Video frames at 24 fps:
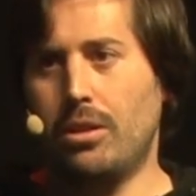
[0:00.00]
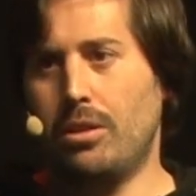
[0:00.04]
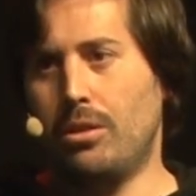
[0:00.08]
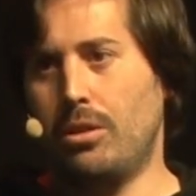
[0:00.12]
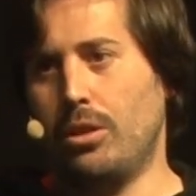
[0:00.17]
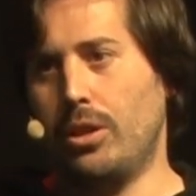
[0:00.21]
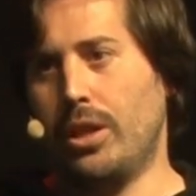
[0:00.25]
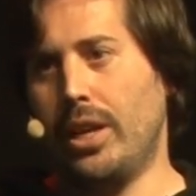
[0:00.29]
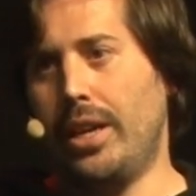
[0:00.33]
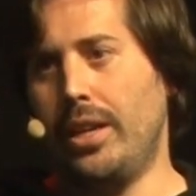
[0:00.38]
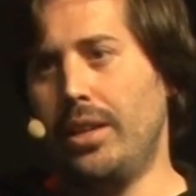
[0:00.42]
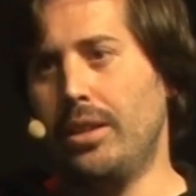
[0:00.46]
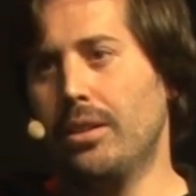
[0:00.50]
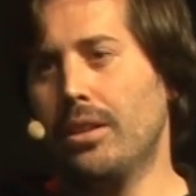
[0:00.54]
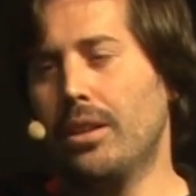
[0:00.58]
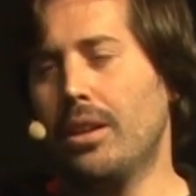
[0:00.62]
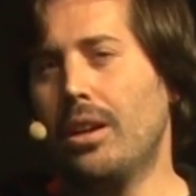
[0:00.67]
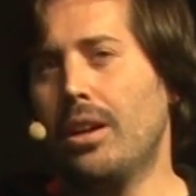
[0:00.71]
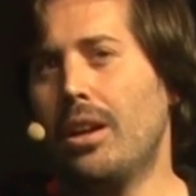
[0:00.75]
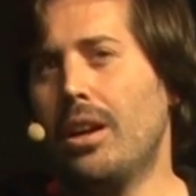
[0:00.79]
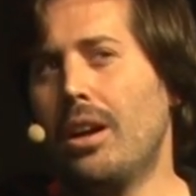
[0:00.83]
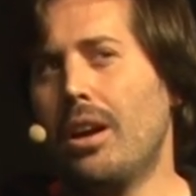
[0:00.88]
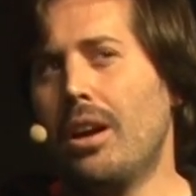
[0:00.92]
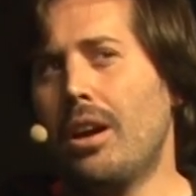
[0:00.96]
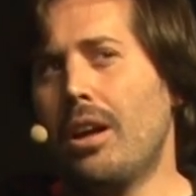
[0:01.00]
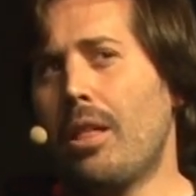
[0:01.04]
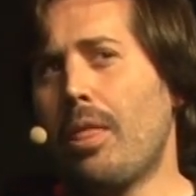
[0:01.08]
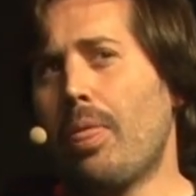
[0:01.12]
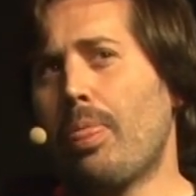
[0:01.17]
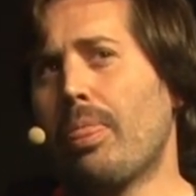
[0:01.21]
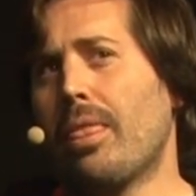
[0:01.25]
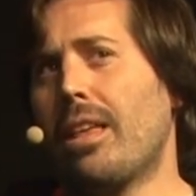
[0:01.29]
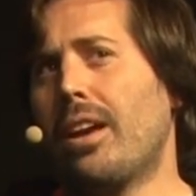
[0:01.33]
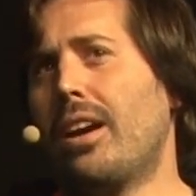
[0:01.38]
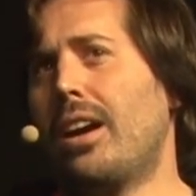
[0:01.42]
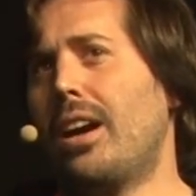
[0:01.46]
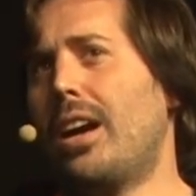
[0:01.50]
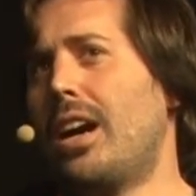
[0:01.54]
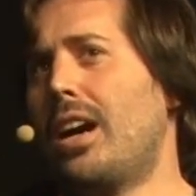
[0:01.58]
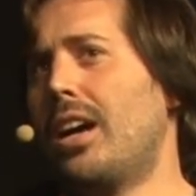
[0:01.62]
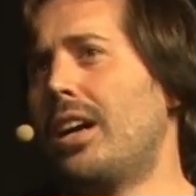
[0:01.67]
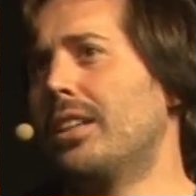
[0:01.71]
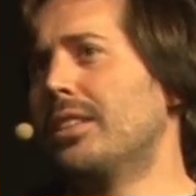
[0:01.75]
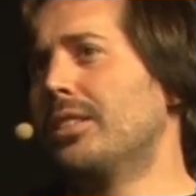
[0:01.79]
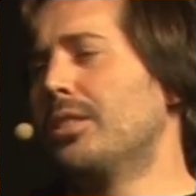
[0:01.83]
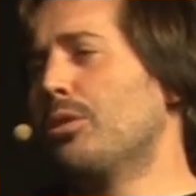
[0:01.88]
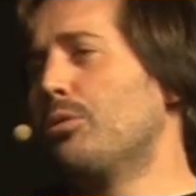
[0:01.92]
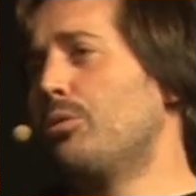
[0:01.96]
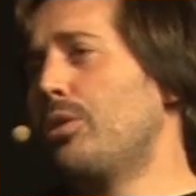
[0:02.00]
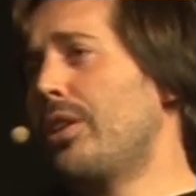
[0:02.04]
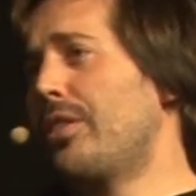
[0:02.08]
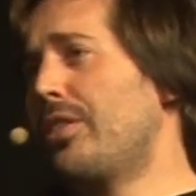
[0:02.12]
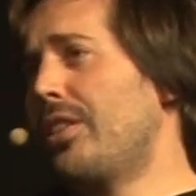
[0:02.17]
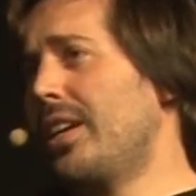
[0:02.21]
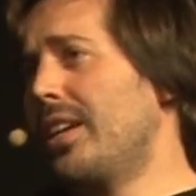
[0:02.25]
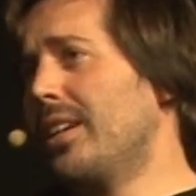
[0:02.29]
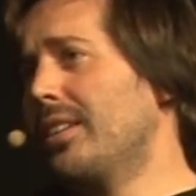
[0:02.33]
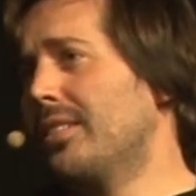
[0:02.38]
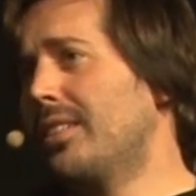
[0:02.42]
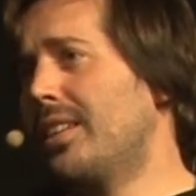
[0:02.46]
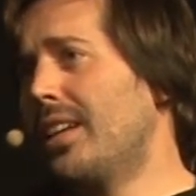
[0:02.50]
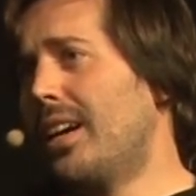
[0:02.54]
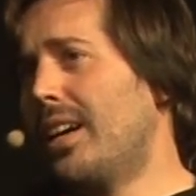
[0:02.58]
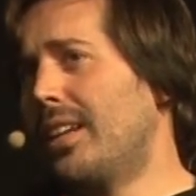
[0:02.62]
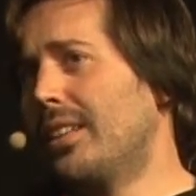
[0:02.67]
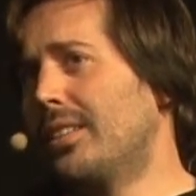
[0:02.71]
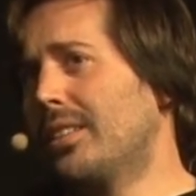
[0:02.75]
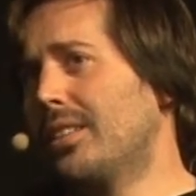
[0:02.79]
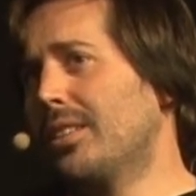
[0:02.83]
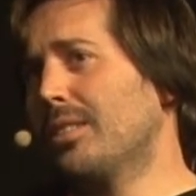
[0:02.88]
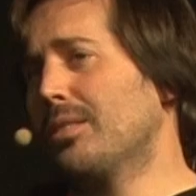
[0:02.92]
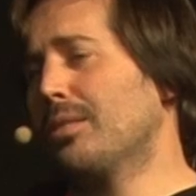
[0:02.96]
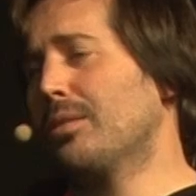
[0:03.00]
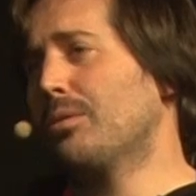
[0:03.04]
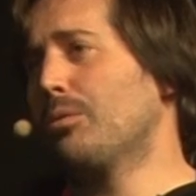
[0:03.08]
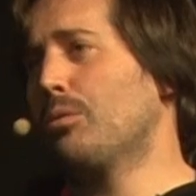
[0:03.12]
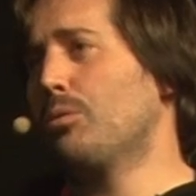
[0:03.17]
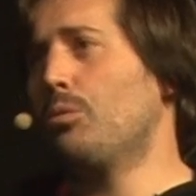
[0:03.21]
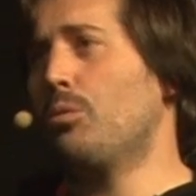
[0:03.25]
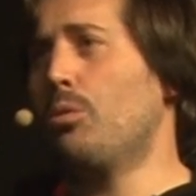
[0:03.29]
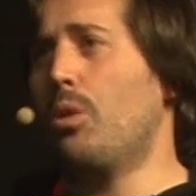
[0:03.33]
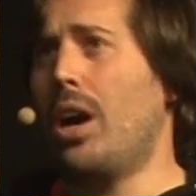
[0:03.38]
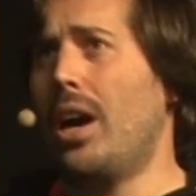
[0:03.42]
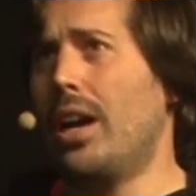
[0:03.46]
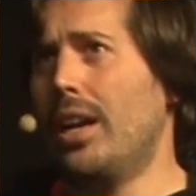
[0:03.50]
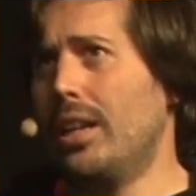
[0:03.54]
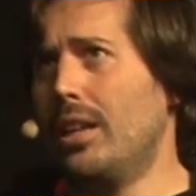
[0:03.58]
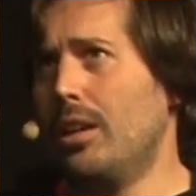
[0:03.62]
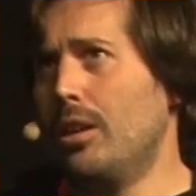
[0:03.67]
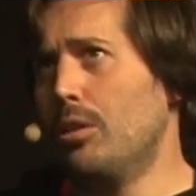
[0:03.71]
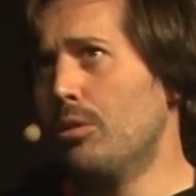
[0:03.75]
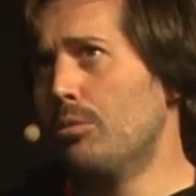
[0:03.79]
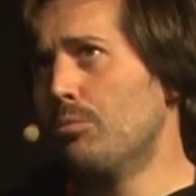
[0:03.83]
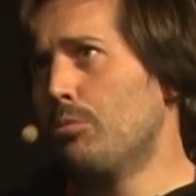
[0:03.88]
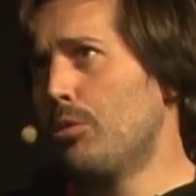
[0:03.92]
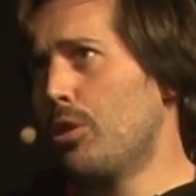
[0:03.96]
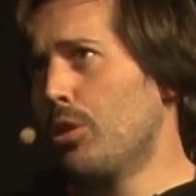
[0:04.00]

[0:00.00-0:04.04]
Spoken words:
okay? And we think that while,